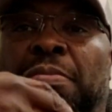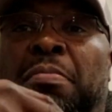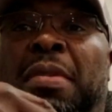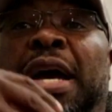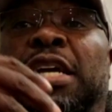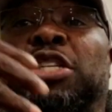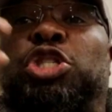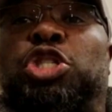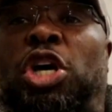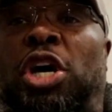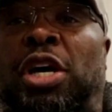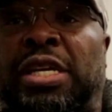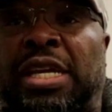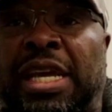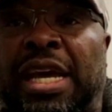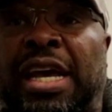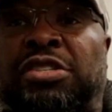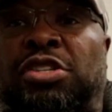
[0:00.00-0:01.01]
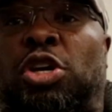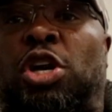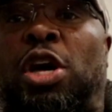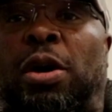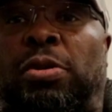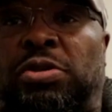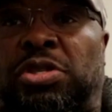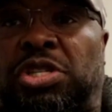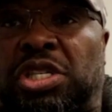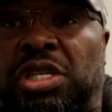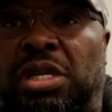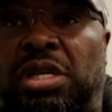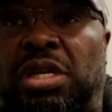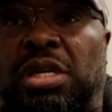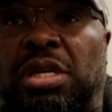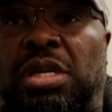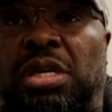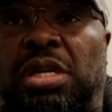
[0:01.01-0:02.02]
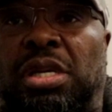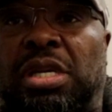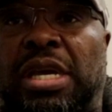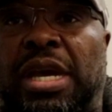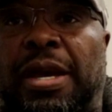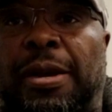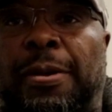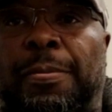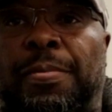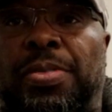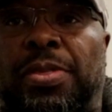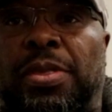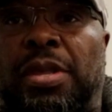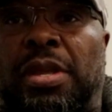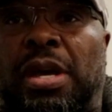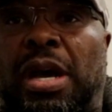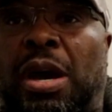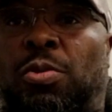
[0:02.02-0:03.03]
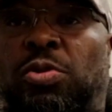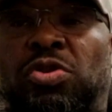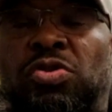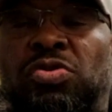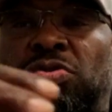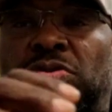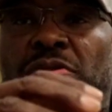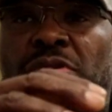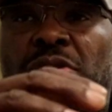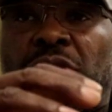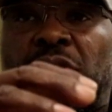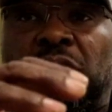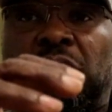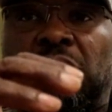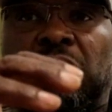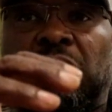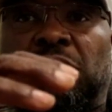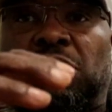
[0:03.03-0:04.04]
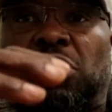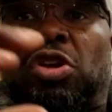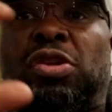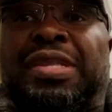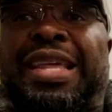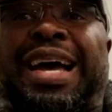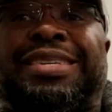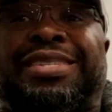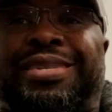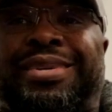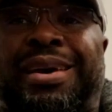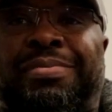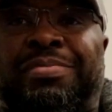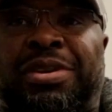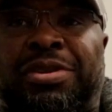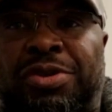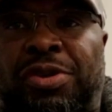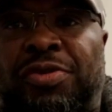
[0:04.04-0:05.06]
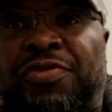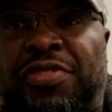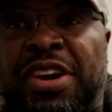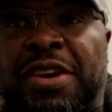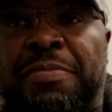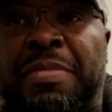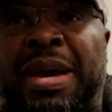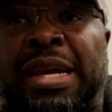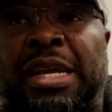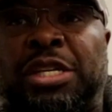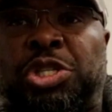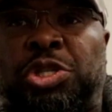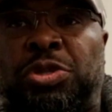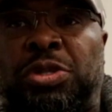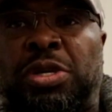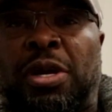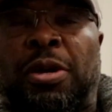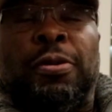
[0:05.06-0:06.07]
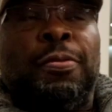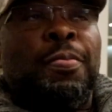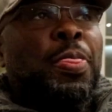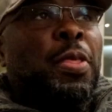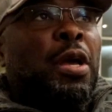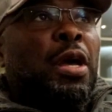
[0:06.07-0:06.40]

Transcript: in my journey as a coach. Yeah? I'm a God-fearing man, as you know.